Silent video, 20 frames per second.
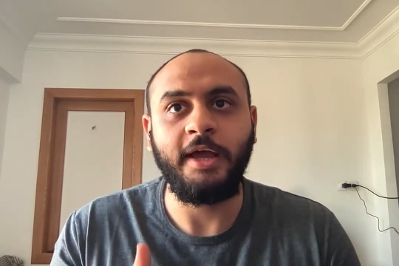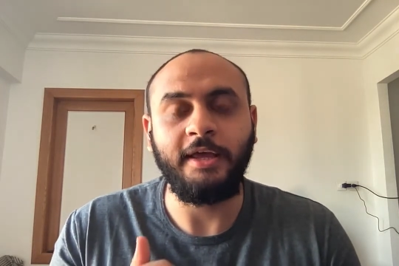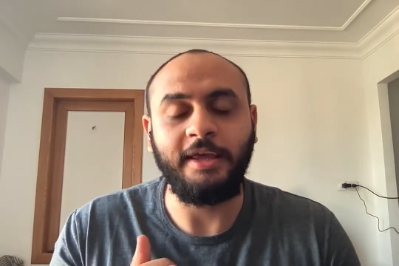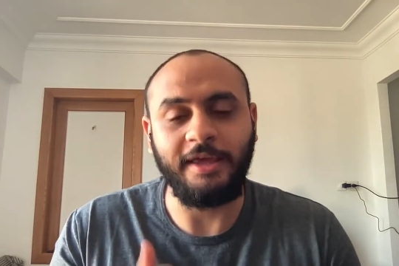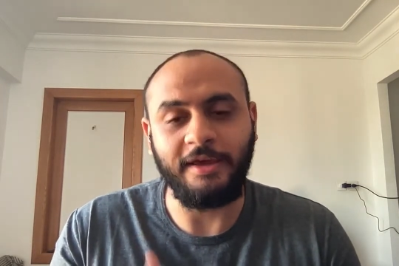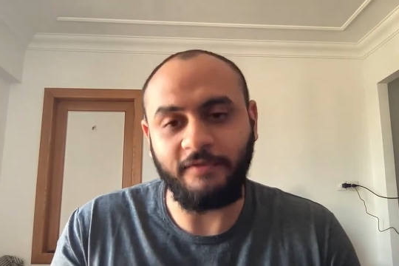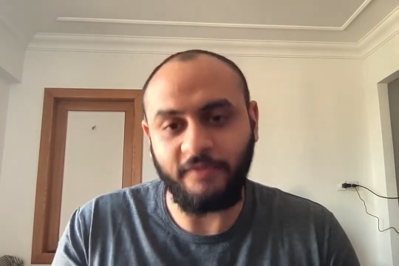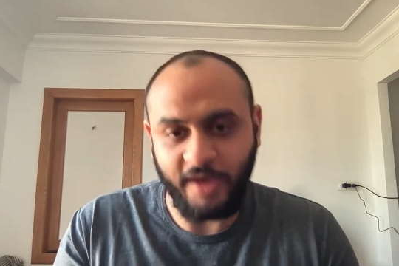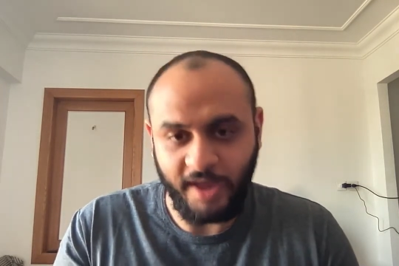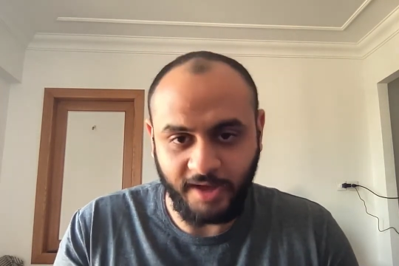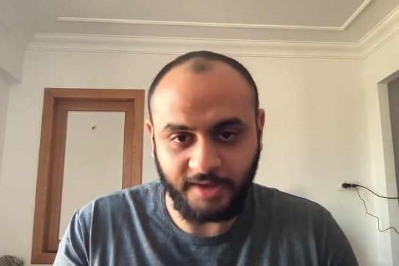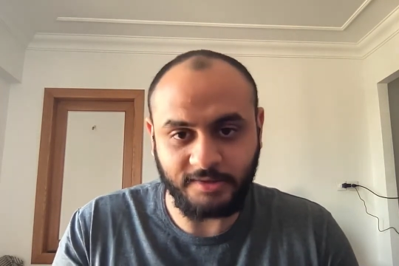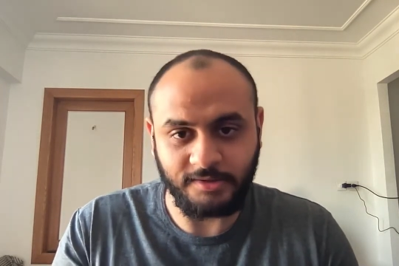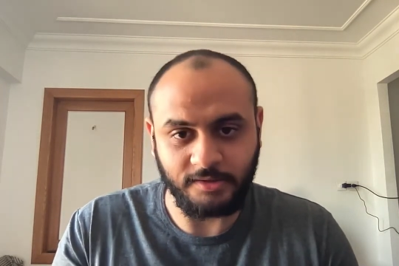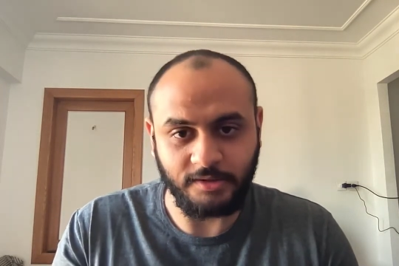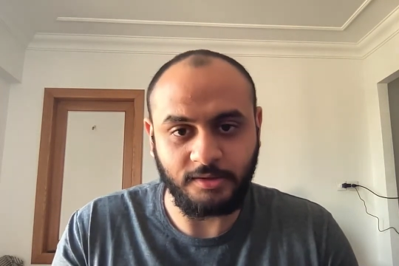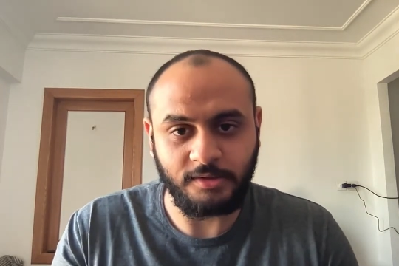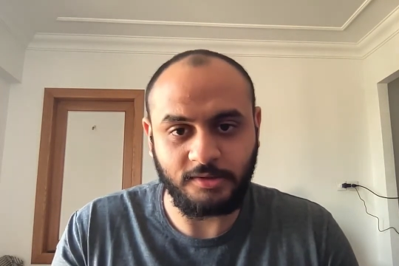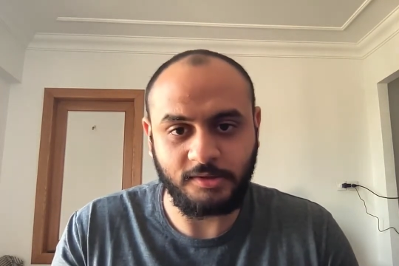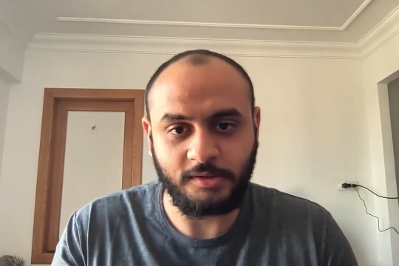give
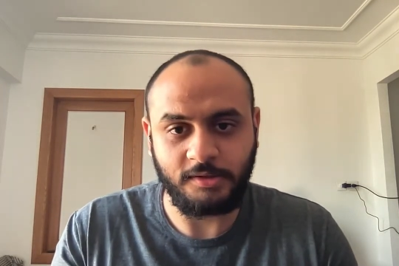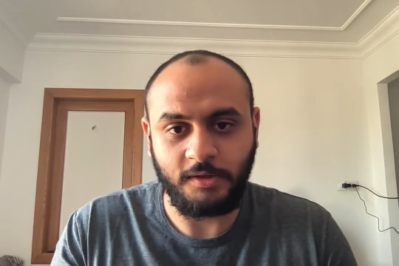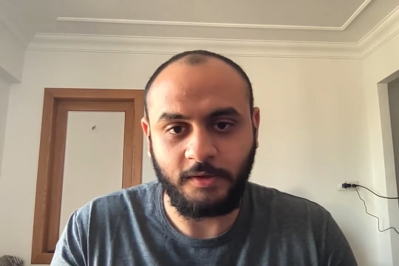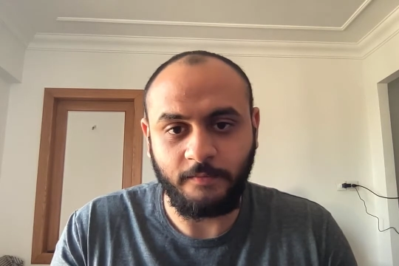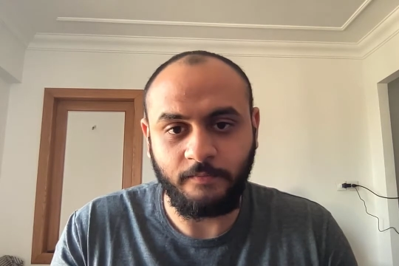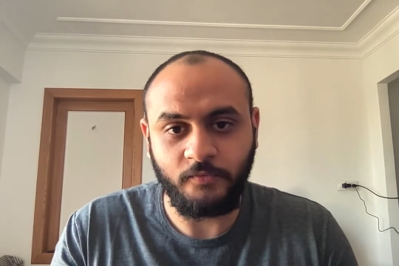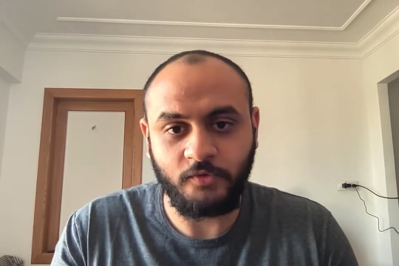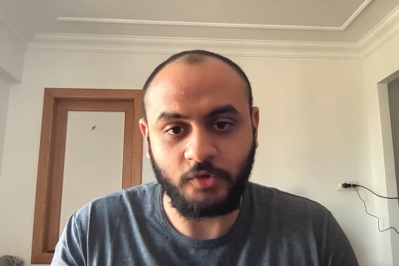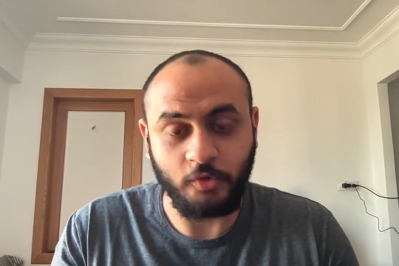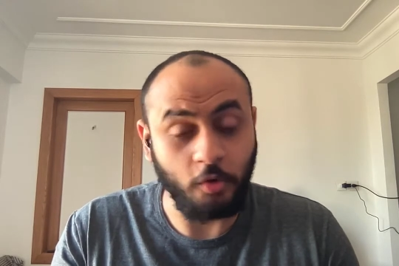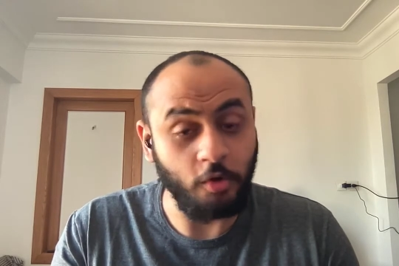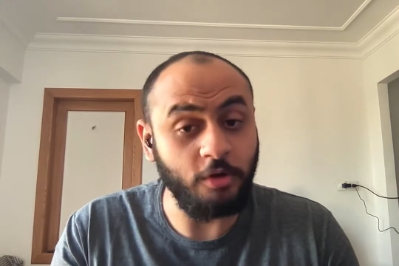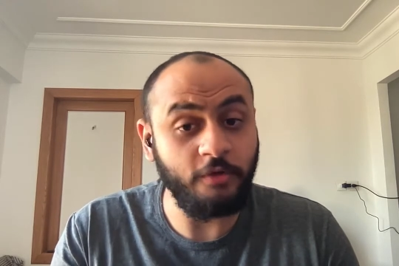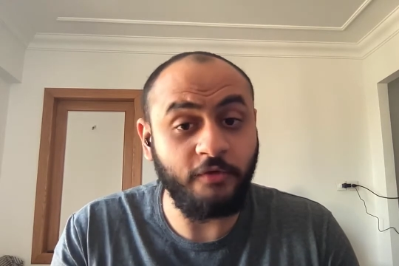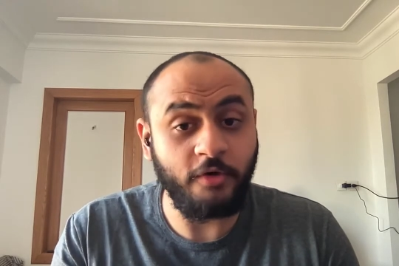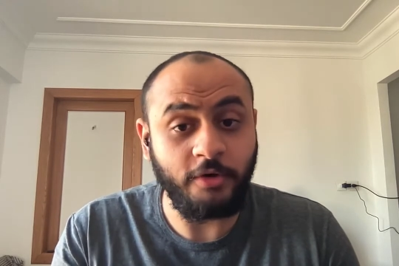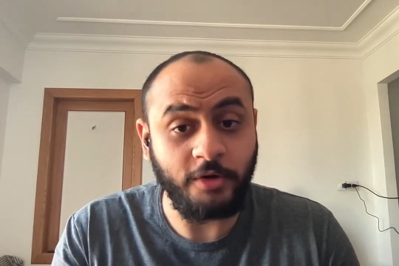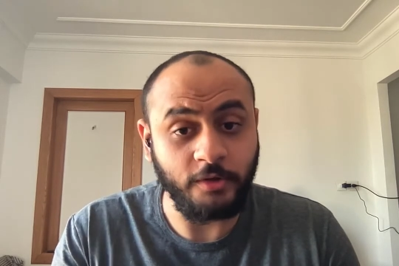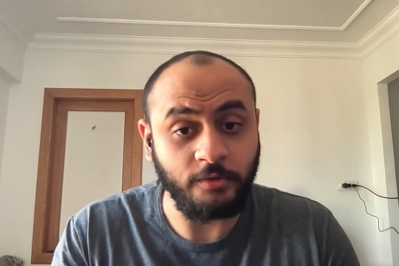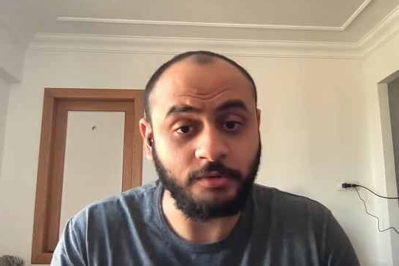access to all of
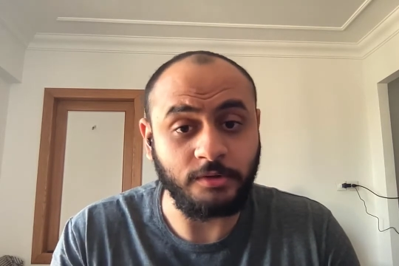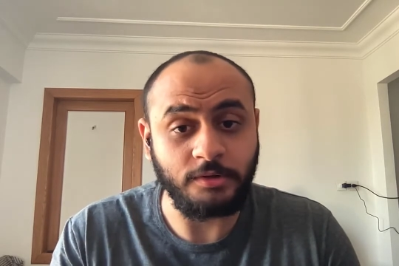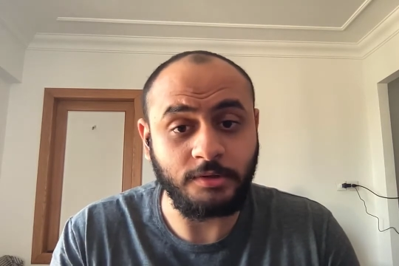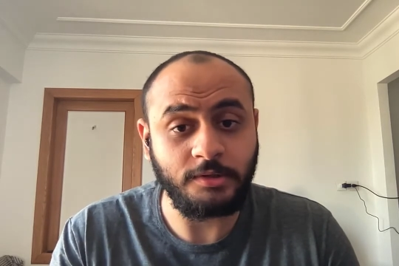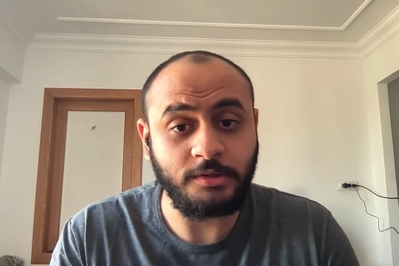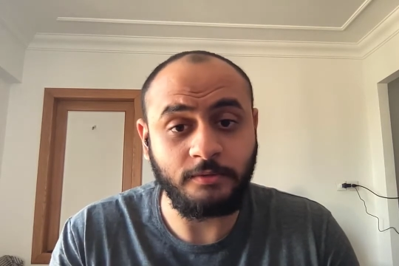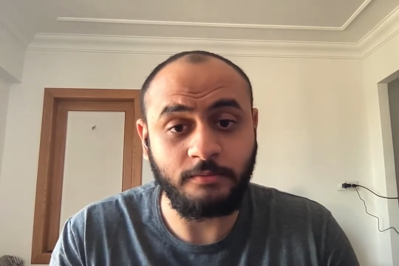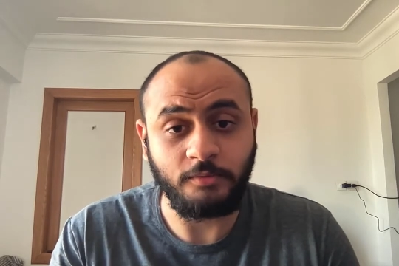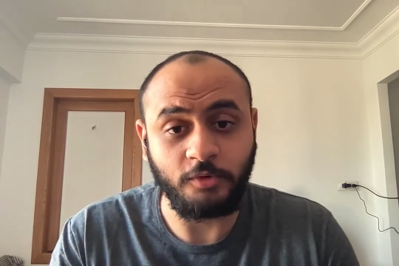our users,